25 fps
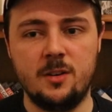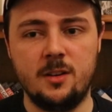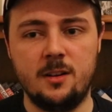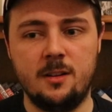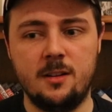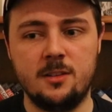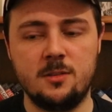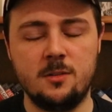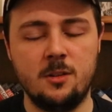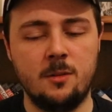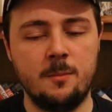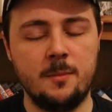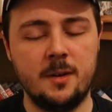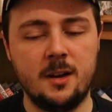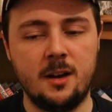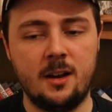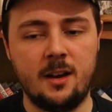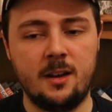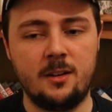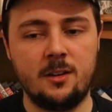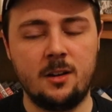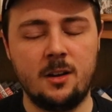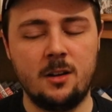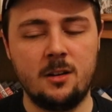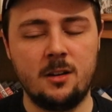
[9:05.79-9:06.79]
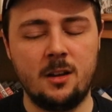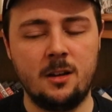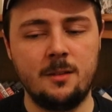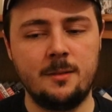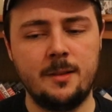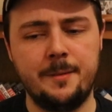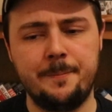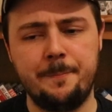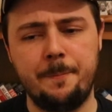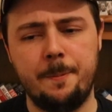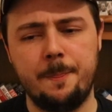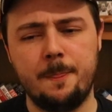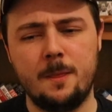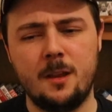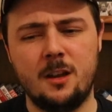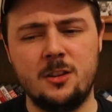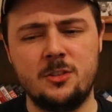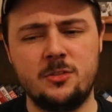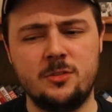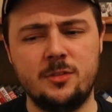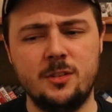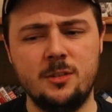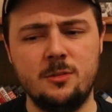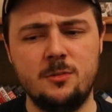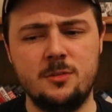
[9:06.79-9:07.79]
You know, it's not, I
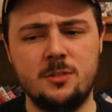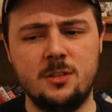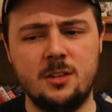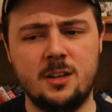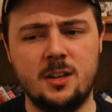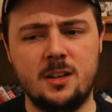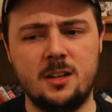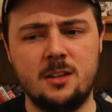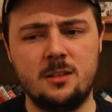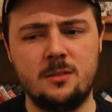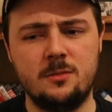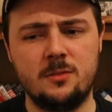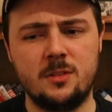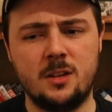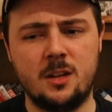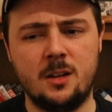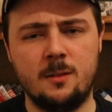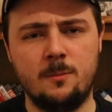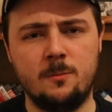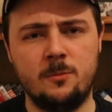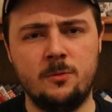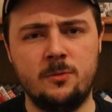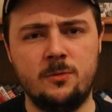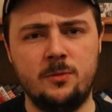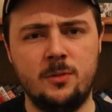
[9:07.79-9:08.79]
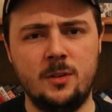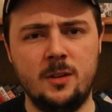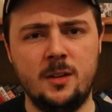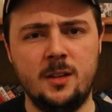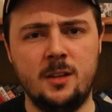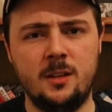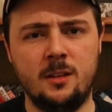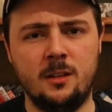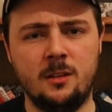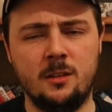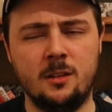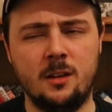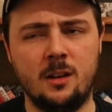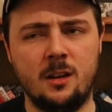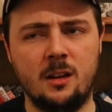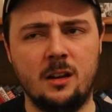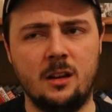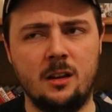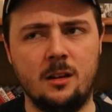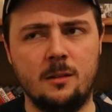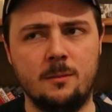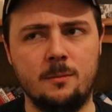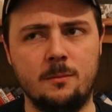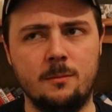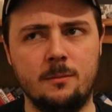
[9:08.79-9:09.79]
struggle to kind of fully,
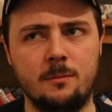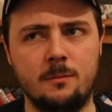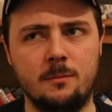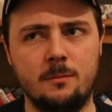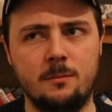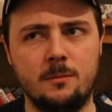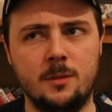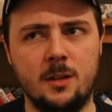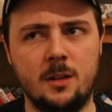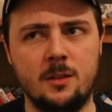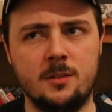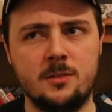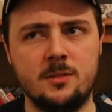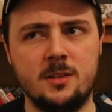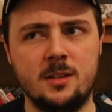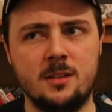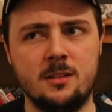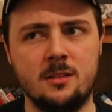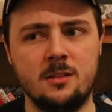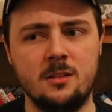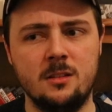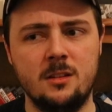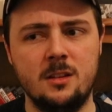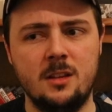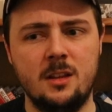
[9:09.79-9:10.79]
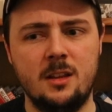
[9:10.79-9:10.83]
you know, see the,